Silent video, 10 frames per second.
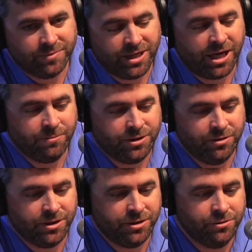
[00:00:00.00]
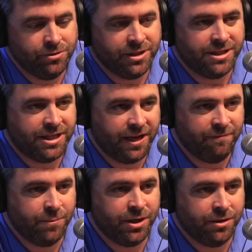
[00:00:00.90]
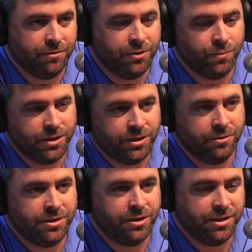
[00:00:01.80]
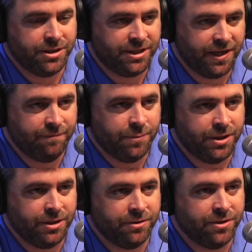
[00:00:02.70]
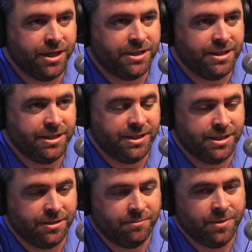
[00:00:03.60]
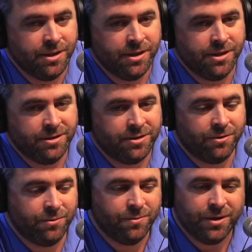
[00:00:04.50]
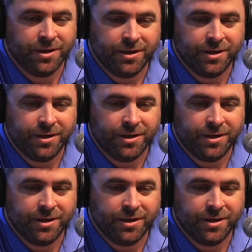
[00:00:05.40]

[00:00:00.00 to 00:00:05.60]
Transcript: types, you can usually save money on your windows and you can save money on your AC system. So